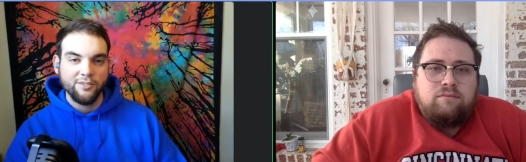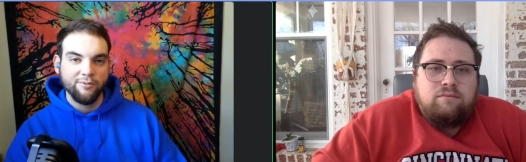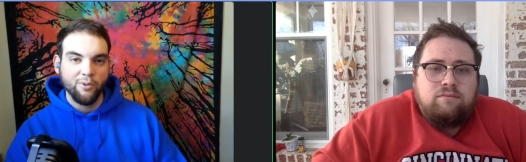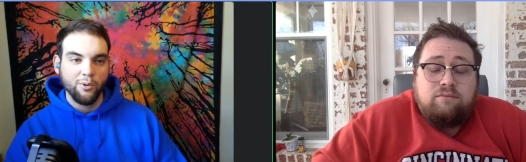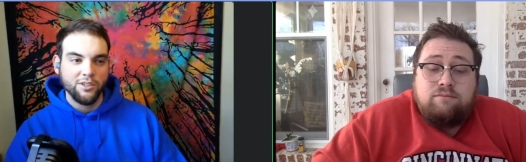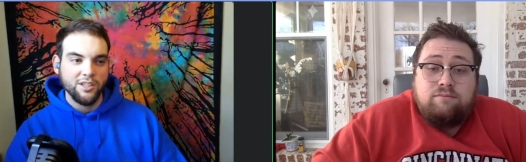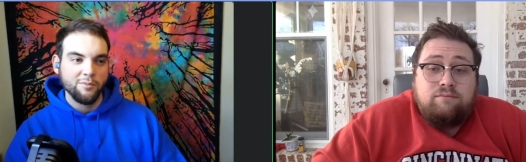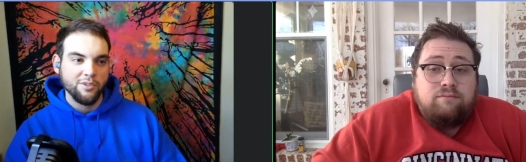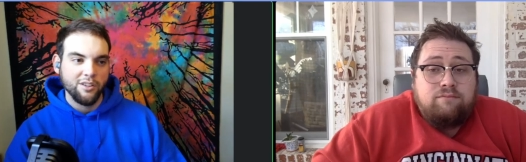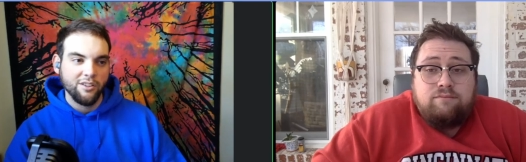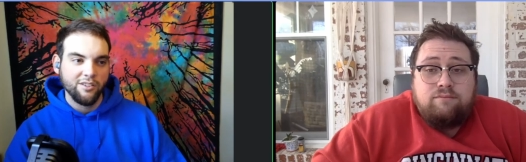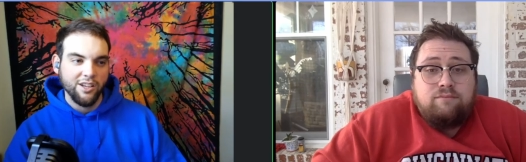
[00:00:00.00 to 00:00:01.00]
Speaker 1: four teams in the
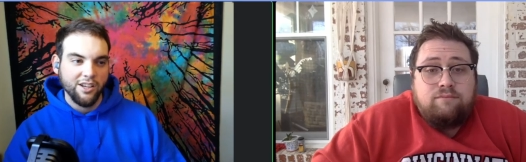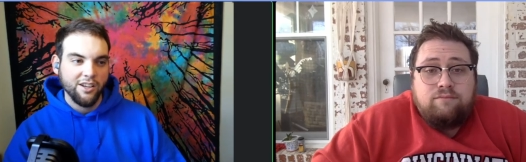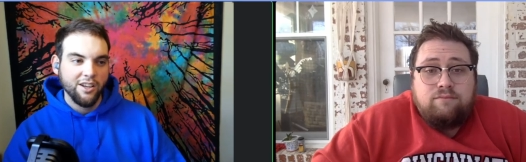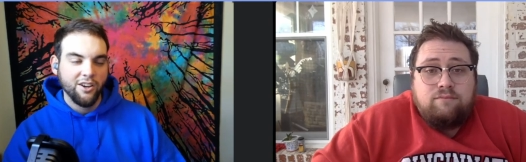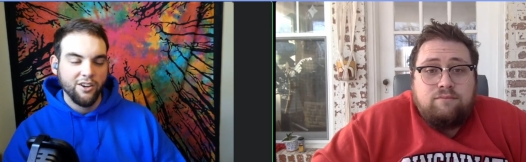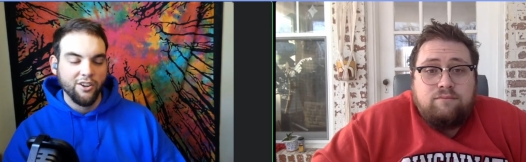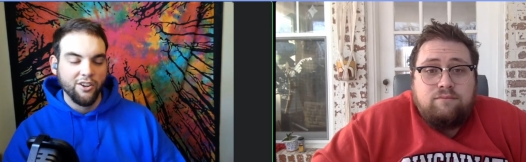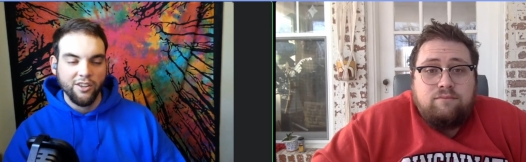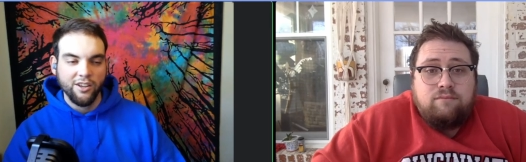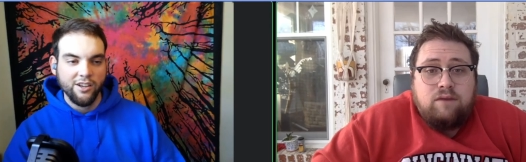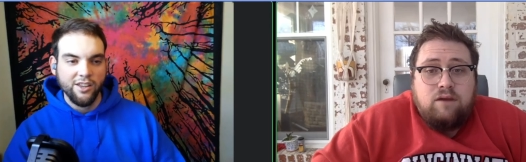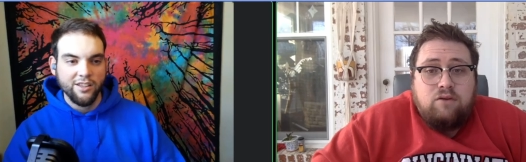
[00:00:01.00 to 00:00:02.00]
league and the
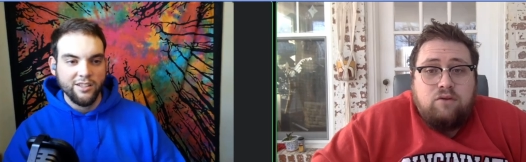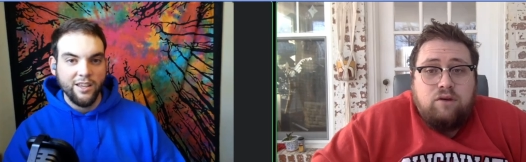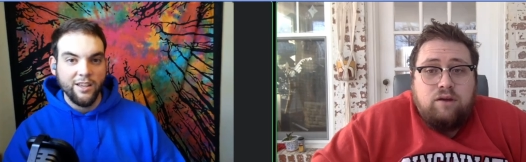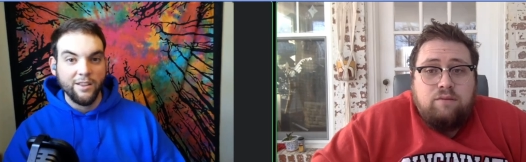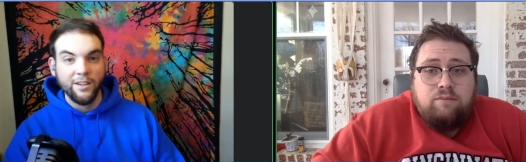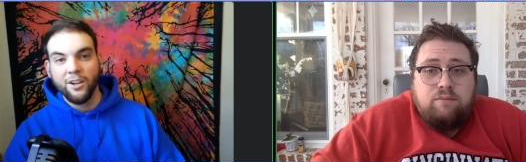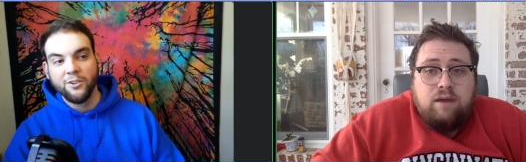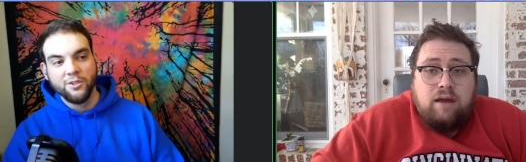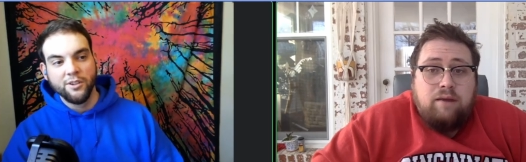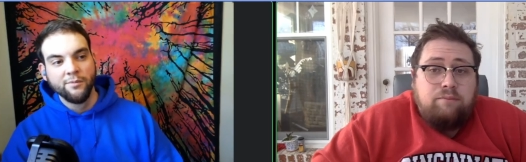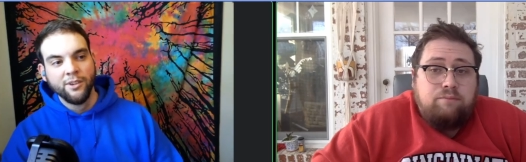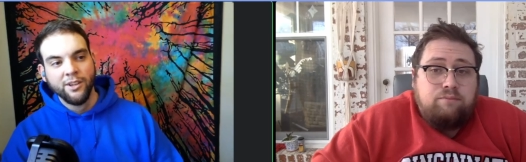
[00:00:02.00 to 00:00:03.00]
in, in the
Speaker 2: country.
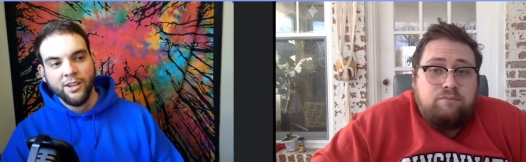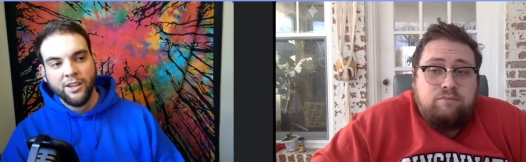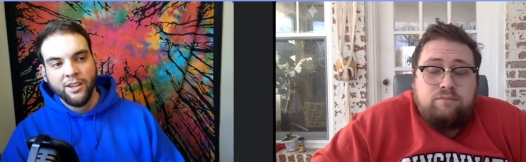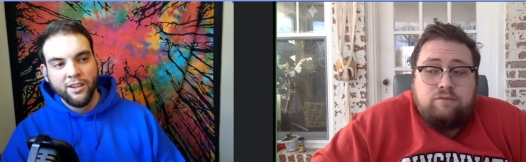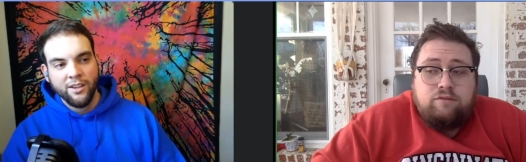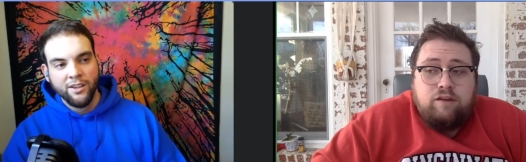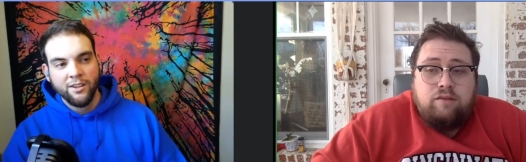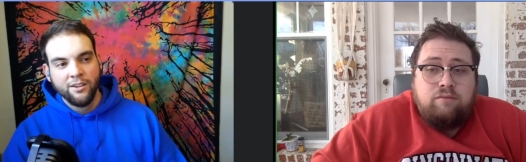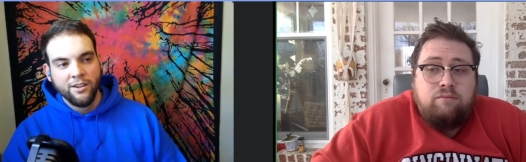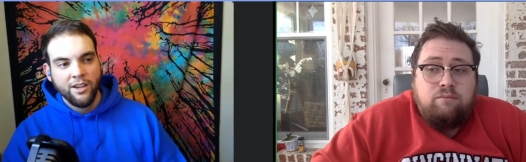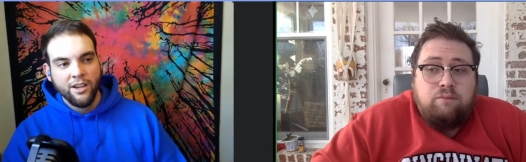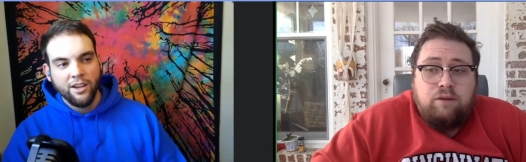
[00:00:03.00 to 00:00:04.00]
I
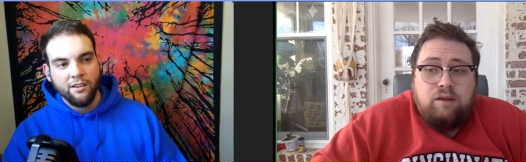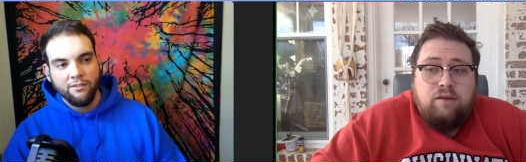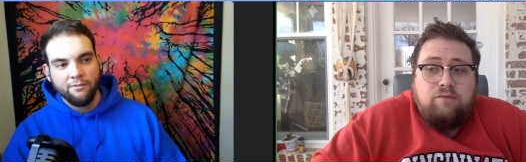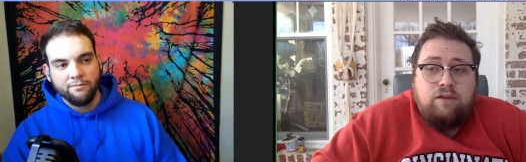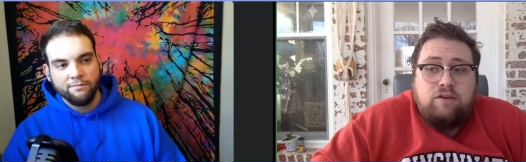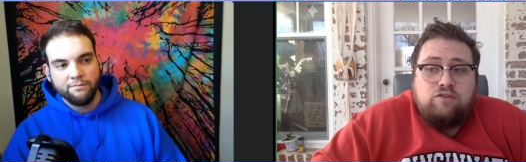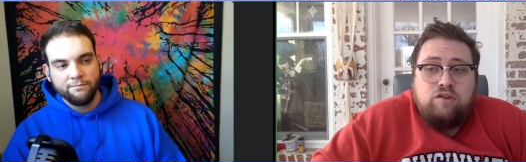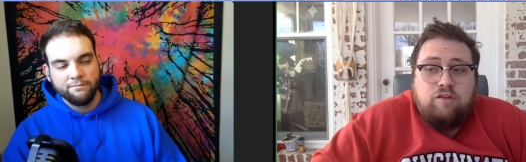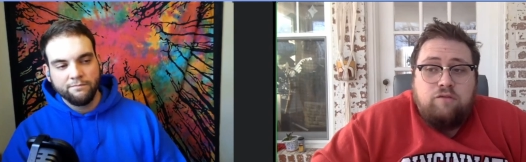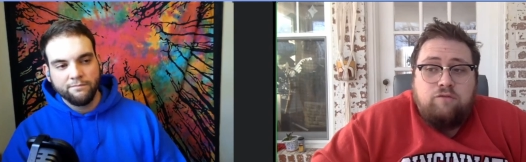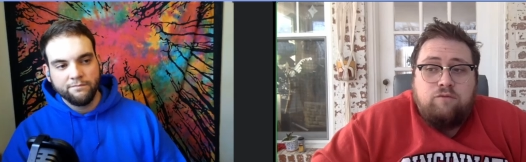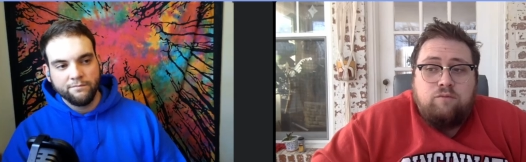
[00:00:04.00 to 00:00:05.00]
didn't believe they should
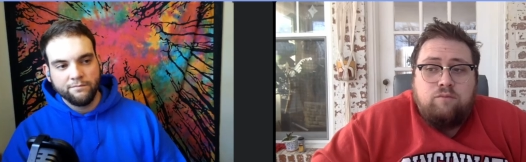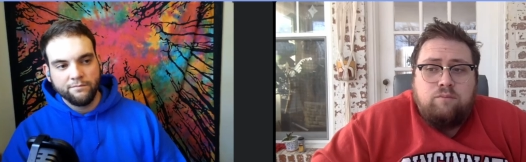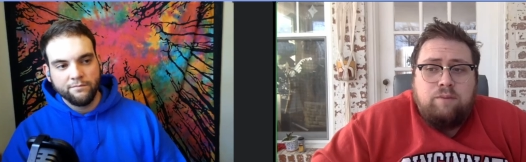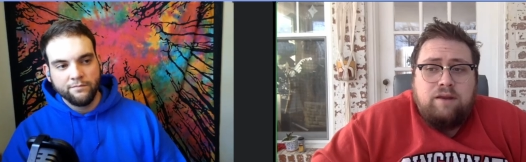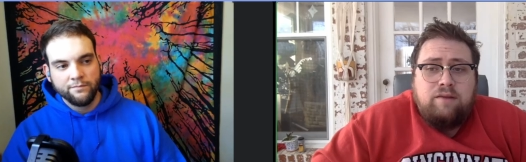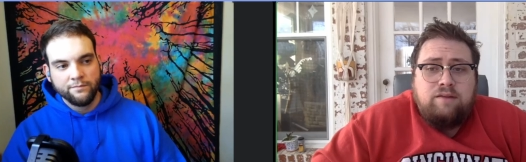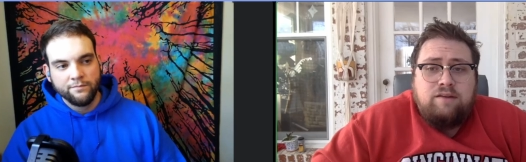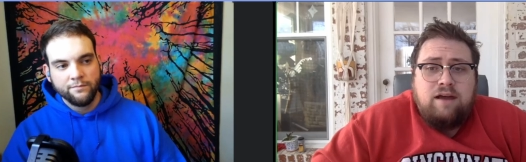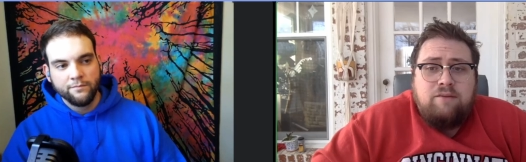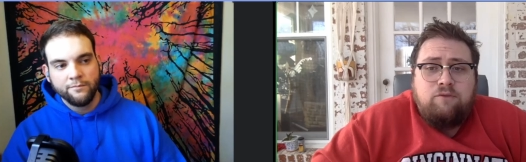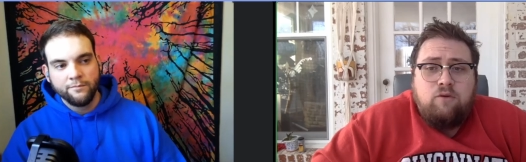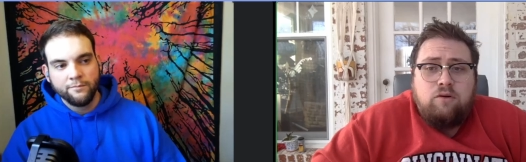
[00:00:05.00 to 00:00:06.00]
have been in the
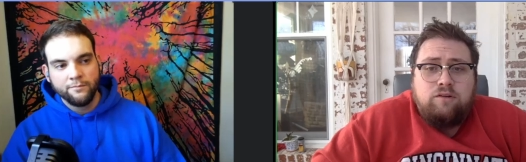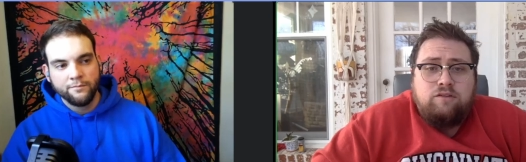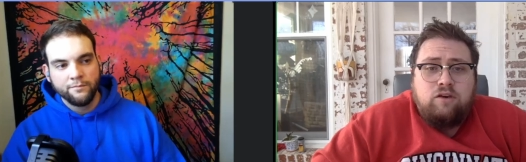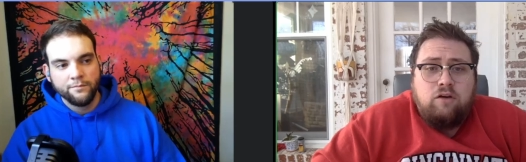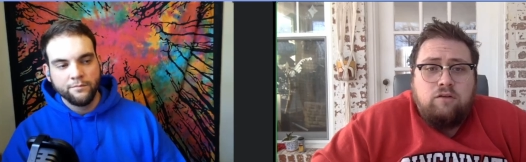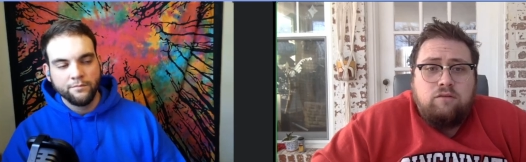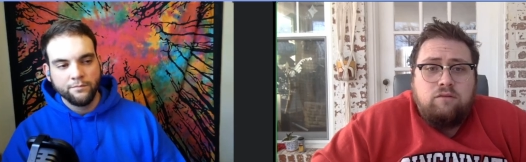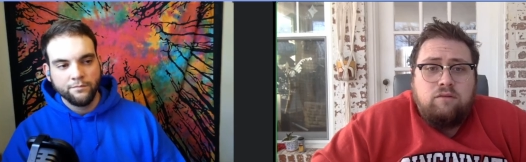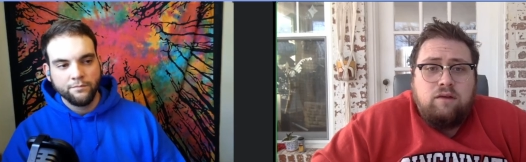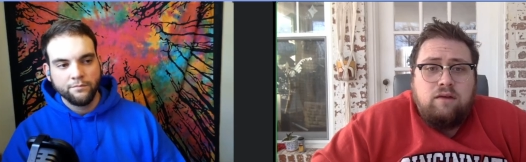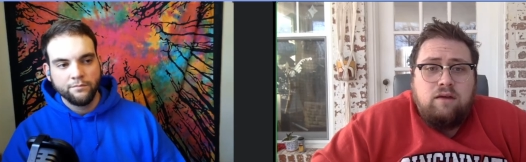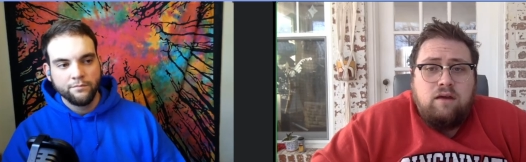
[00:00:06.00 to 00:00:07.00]
top four to start
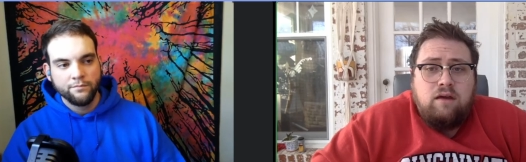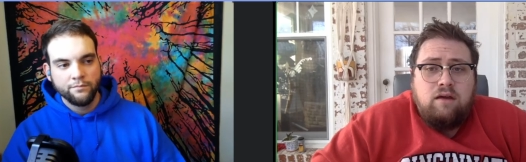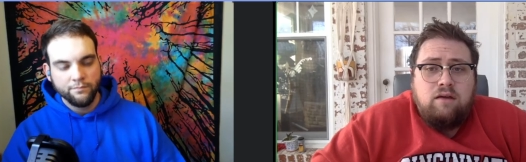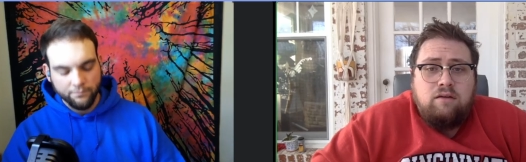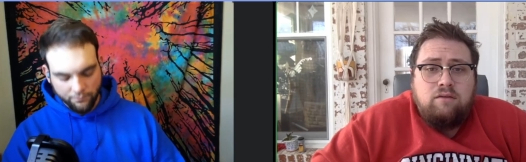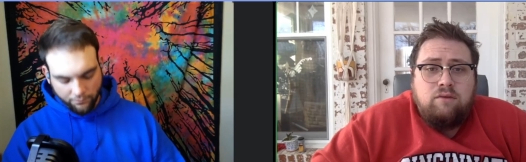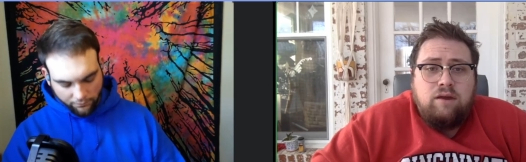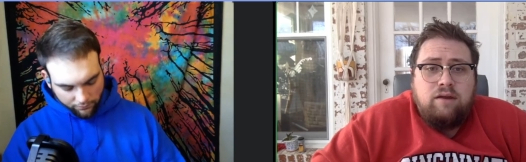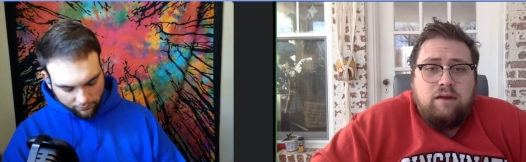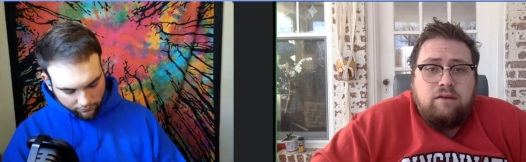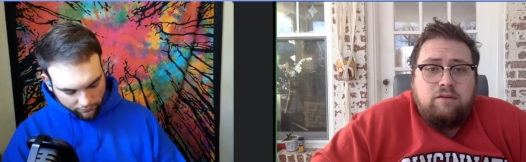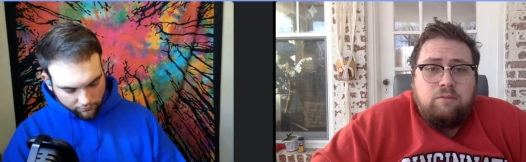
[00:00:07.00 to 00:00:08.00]
the uh,
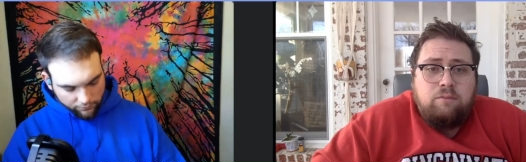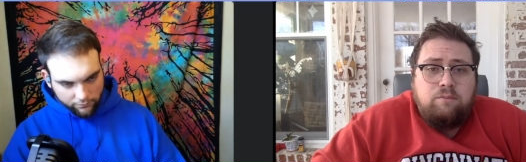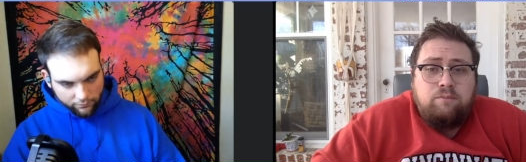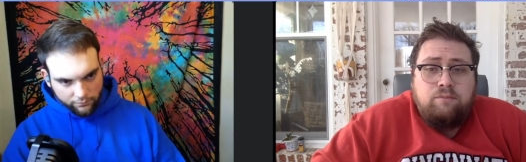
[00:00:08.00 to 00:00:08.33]
rankings,